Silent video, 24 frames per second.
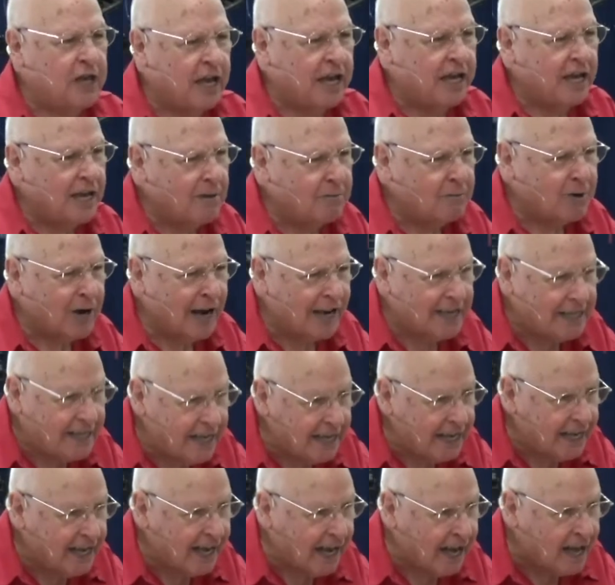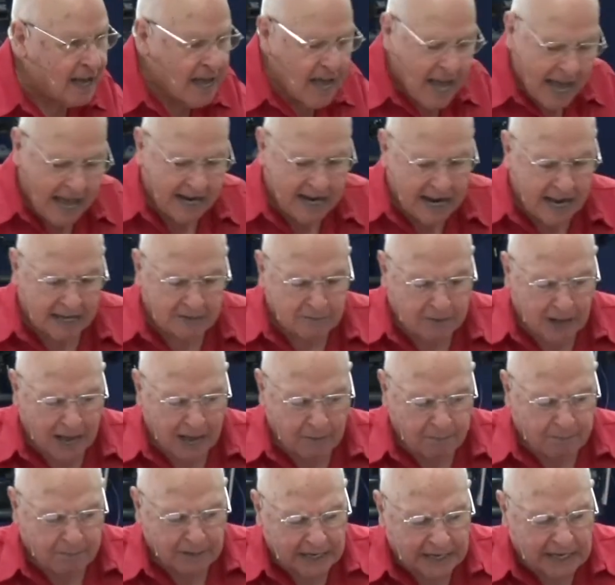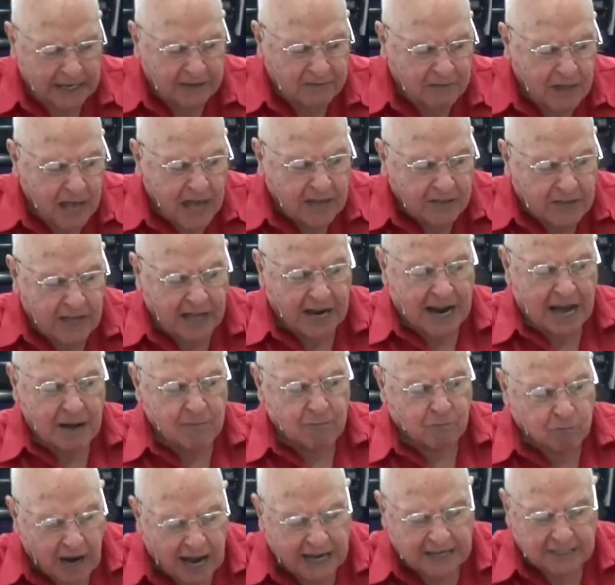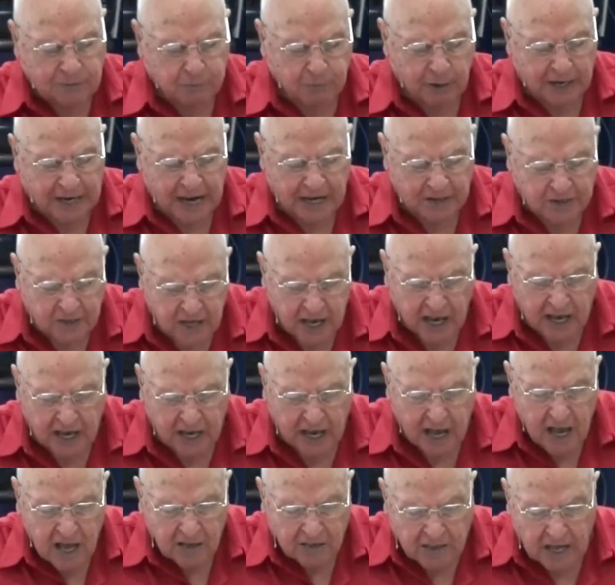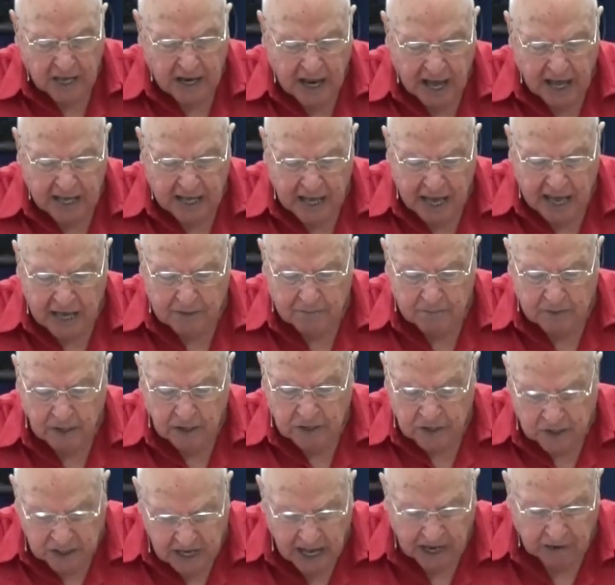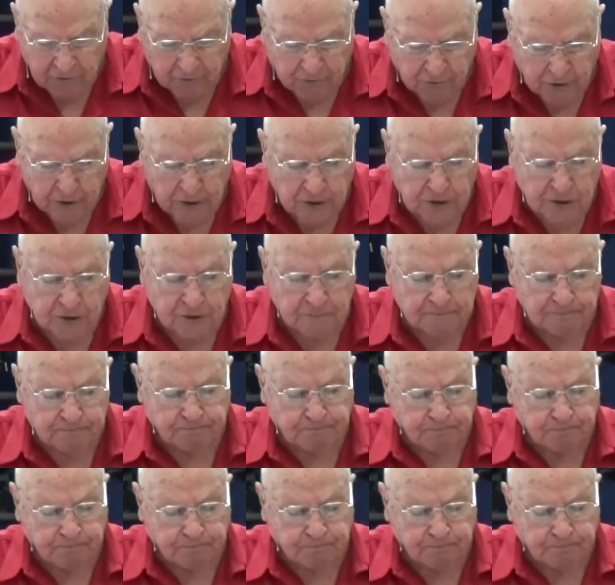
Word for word: see him right here. And I, I believe that I'm right when I say that I am selfish.